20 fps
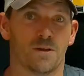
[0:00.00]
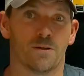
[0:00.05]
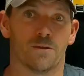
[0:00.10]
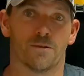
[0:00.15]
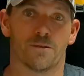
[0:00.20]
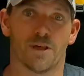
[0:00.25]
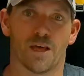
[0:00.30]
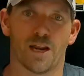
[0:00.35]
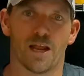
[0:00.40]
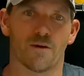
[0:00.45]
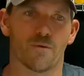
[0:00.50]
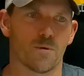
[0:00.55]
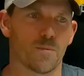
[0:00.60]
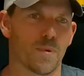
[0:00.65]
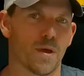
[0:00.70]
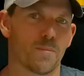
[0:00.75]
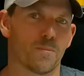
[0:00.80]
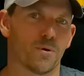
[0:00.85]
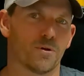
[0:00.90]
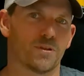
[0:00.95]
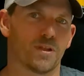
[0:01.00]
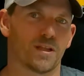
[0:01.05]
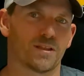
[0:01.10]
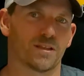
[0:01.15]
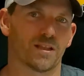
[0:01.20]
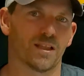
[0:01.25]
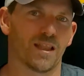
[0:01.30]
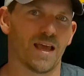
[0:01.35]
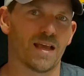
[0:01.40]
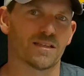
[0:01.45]
Then I remembered that
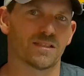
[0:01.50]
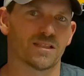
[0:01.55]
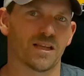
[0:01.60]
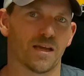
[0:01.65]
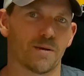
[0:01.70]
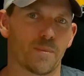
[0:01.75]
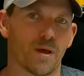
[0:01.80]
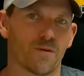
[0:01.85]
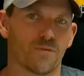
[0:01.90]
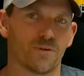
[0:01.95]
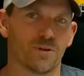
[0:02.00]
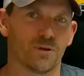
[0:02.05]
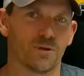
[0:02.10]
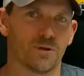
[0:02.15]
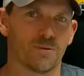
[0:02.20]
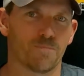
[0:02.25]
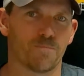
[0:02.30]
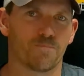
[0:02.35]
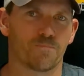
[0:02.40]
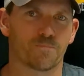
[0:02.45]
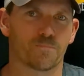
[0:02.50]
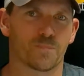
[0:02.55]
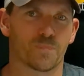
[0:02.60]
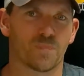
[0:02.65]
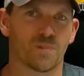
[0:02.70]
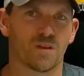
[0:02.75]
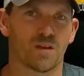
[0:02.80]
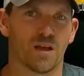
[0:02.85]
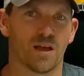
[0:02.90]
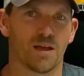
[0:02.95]
the last time I flew it,
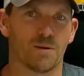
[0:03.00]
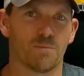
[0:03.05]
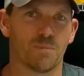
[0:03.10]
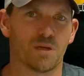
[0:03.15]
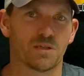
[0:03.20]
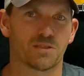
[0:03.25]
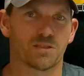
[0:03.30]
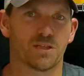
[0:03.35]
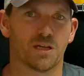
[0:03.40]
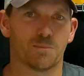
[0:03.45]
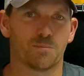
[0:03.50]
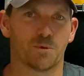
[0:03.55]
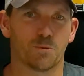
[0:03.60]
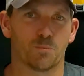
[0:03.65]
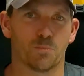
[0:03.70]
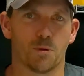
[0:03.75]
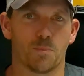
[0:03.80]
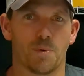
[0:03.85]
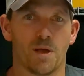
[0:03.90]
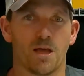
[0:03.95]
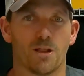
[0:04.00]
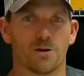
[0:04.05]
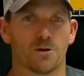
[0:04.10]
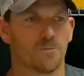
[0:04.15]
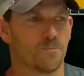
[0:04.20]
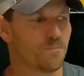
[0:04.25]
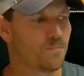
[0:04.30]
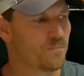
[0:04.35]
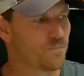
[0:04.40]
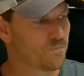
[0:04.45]
I messed up the propeller.
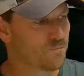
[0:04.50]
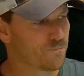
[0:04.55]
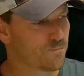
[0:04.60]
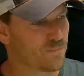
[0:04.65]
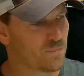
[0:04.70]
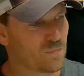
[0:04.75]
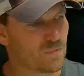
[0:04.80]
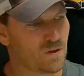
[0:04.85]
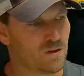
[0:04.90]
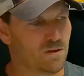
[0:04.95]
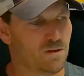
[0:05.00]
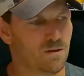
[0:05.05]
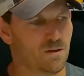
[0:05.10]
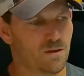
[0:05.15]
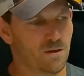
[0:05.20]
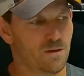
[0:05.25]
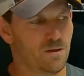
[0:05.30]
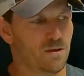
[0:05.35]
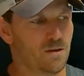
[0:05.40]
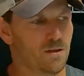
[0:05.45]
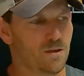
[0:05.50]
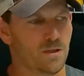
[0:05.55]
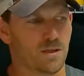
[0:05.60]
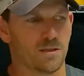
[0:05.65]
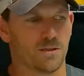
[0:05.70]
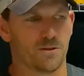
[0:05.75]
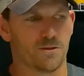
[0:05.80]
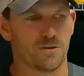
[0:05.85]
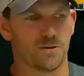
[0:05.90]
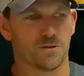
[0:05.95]

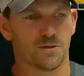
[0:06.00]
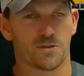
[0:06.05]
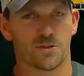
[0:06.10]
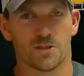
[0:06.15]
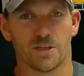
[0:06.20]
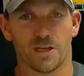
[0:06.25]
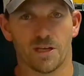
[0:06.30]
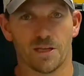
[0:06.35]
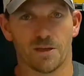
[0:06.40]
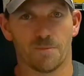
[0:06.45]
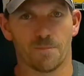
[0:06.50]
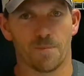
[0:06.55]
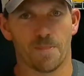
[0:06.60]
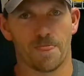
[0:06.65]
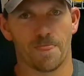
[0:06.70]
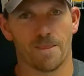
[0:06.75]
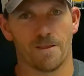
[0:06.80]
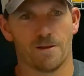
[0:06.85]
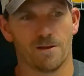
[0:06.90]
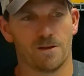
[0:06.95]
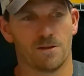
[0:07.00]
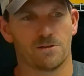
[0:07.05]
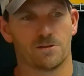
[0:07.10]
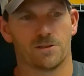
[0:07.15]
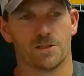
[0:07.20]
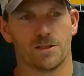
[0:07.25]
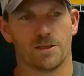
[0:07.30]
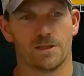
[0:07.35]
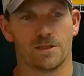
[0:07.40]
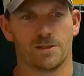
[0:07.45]
As you can see, it's
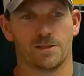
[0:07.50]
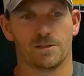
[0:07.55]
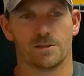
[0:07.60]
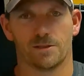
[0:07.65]
uh,